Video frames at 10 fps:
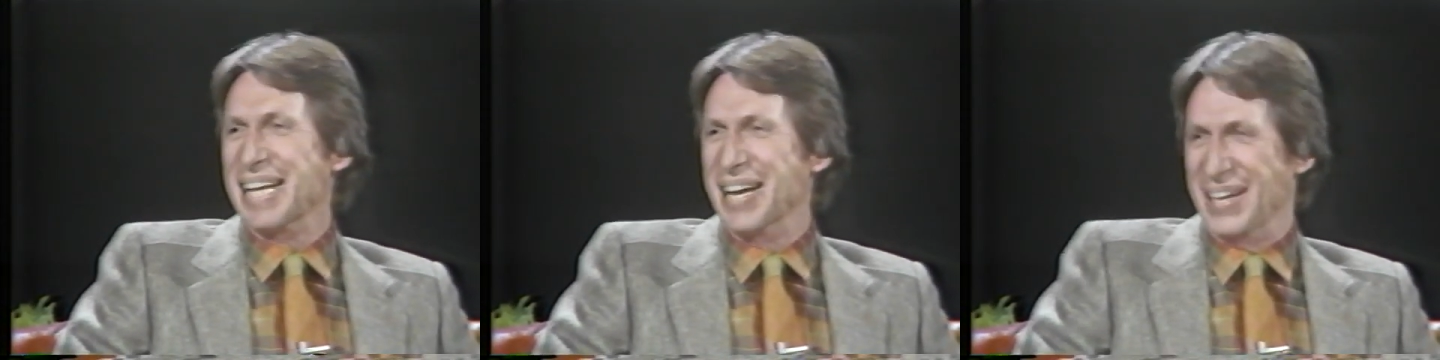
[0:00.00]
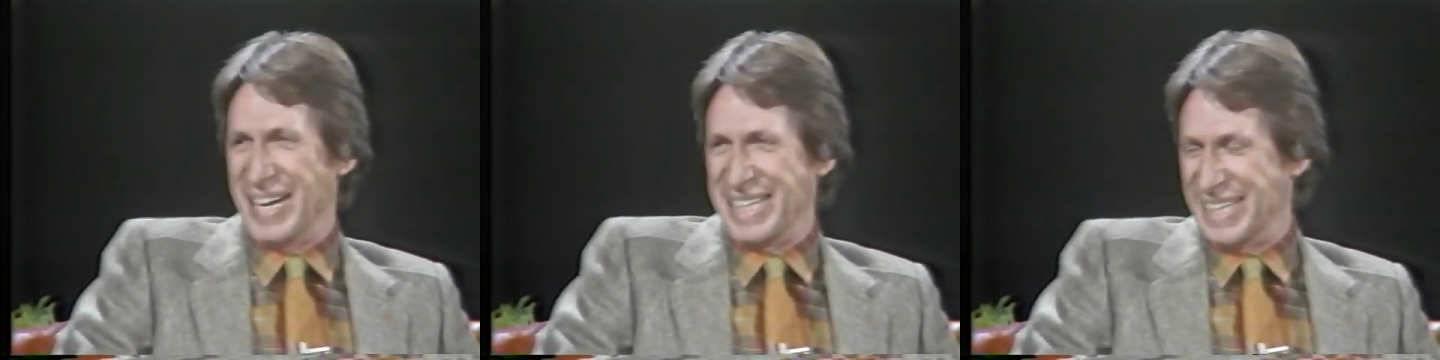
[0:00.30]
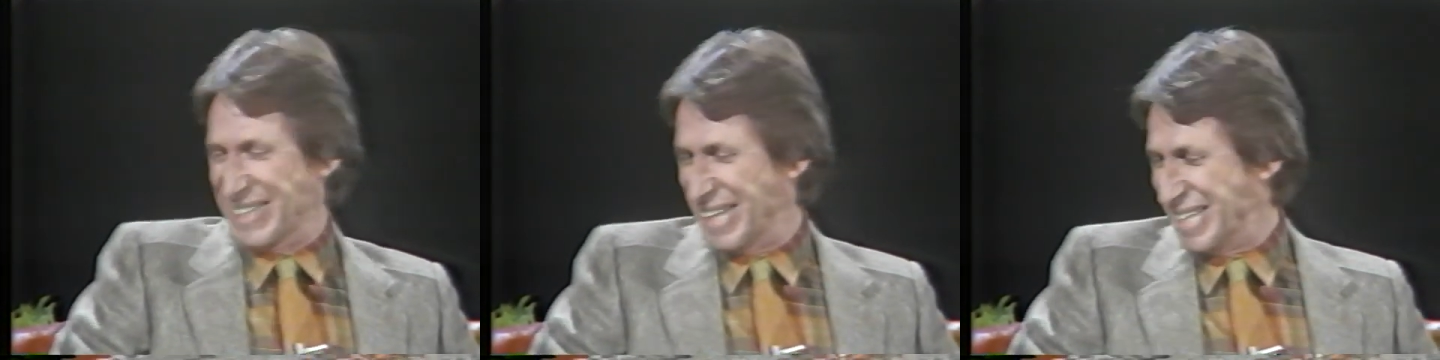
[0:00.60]
I
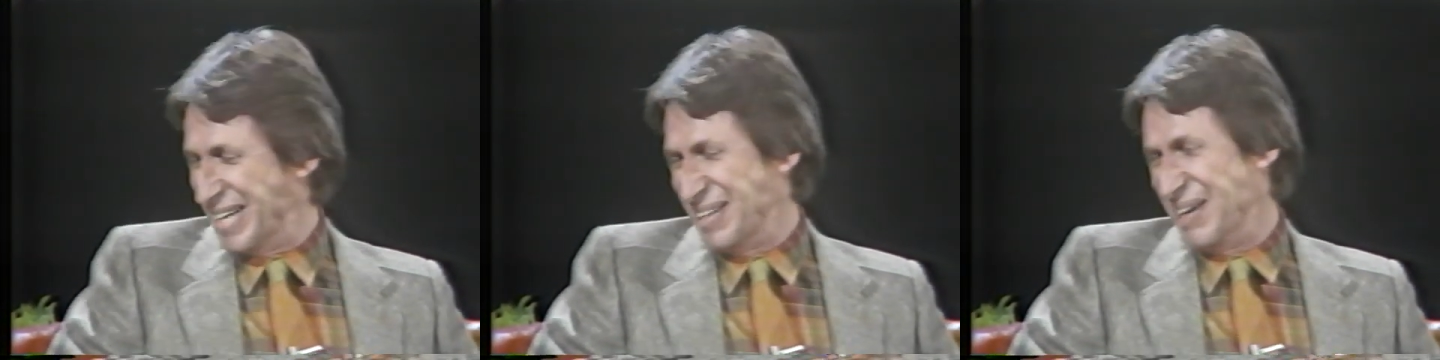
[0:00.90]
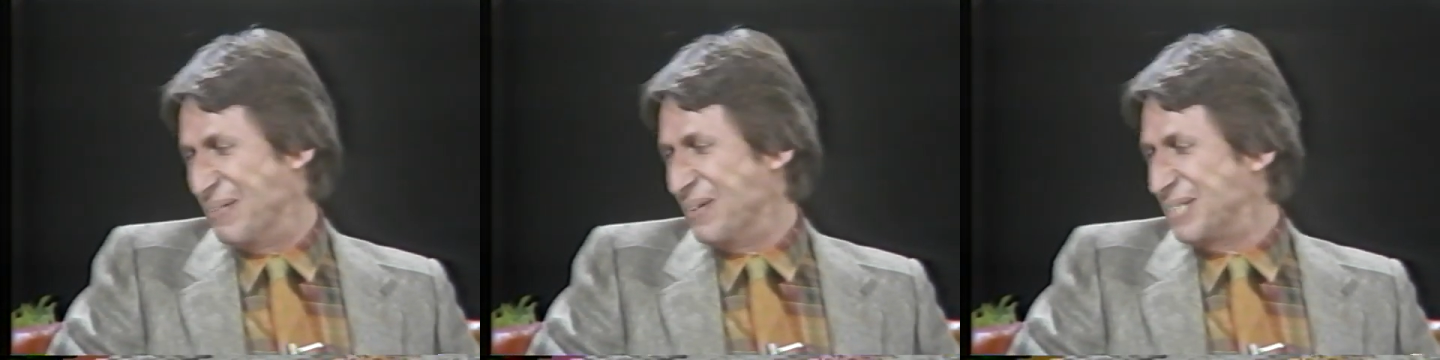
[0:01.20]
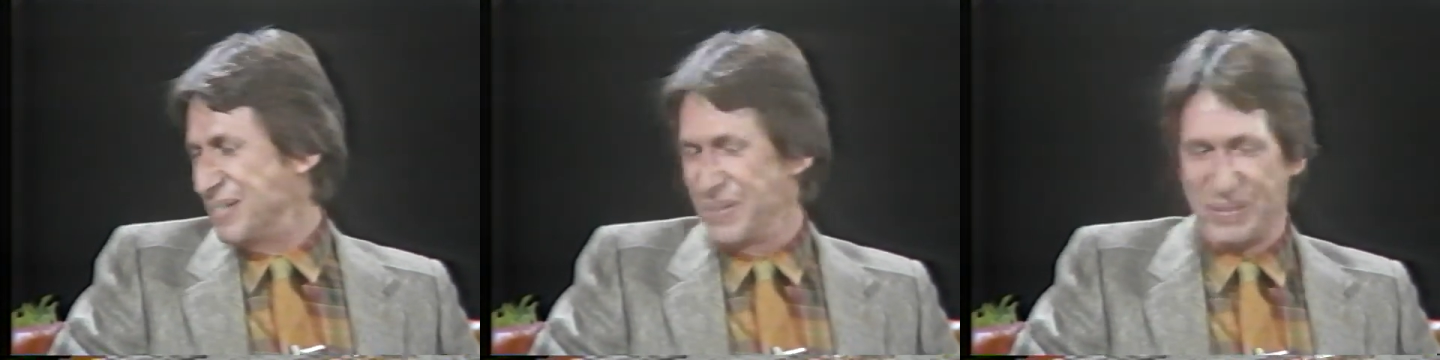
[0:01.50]
know. No, it
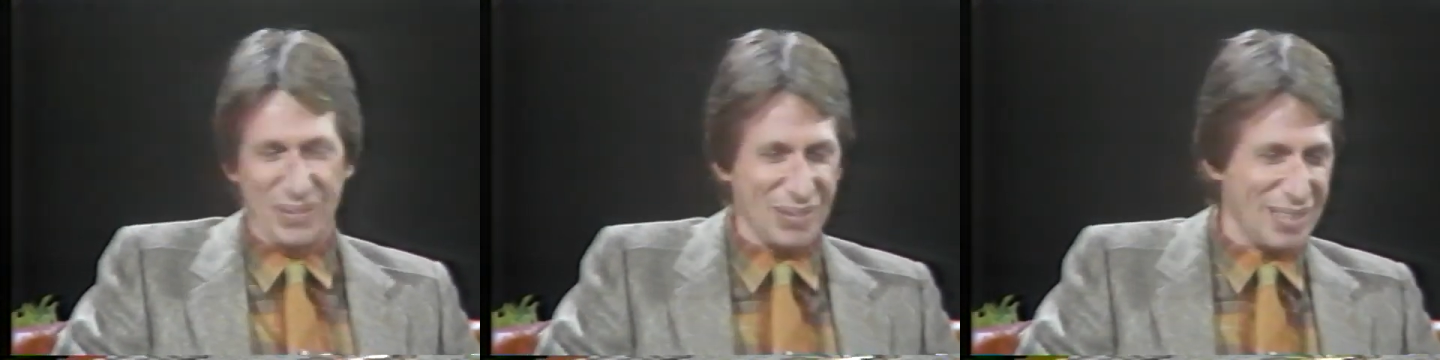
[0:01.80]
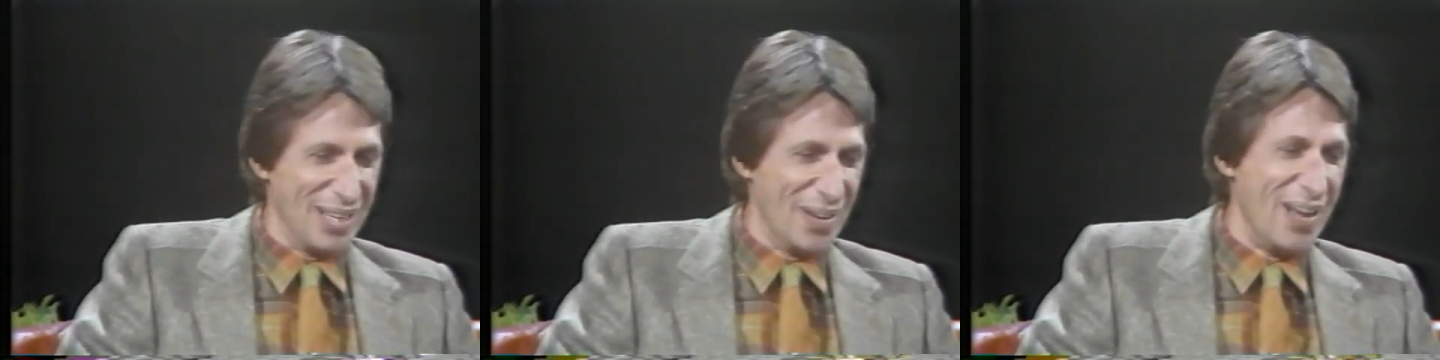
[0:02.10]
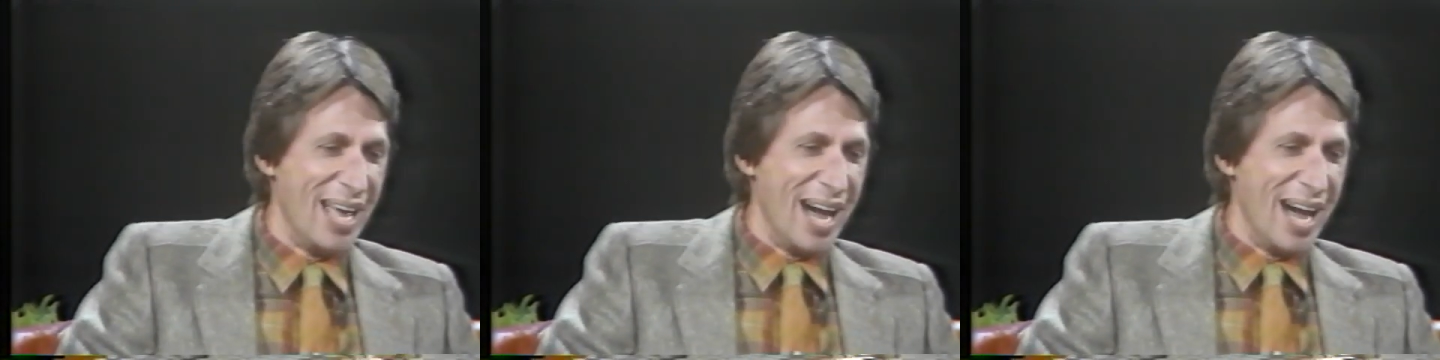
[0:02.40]
wasn't you at all, no.